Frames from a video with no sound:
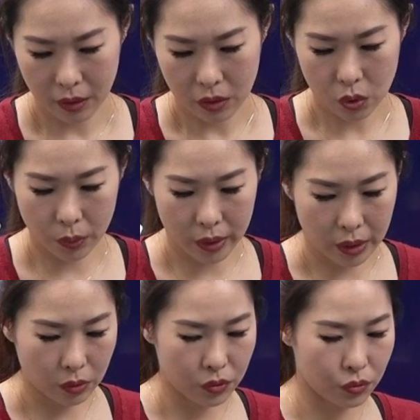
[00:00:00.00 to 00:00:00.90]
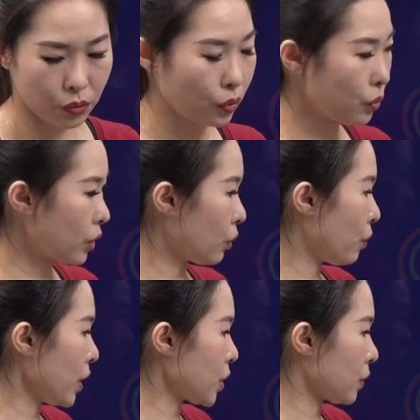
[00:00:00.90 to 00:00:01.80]
So we can look through the
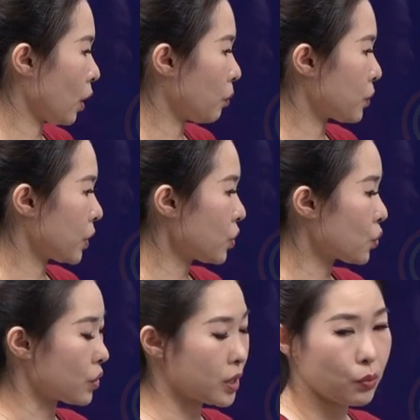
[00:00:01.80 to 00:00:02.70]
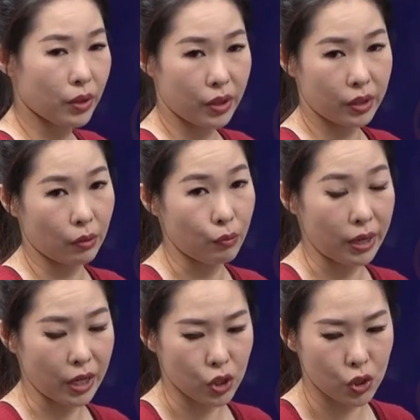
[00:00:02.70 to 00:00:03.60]
rest of the options to see whether the
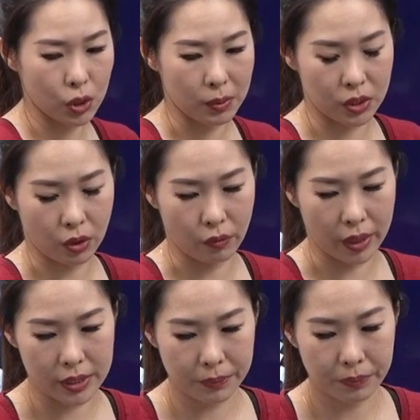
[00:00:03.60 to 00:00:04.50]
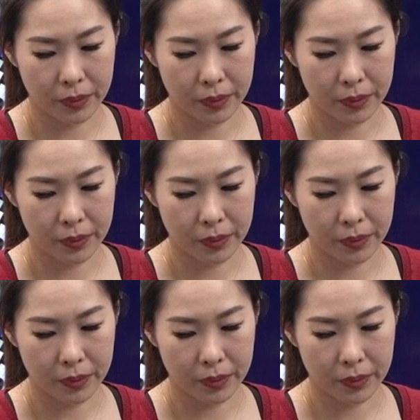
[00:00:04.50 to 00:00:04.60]
relationship is correct.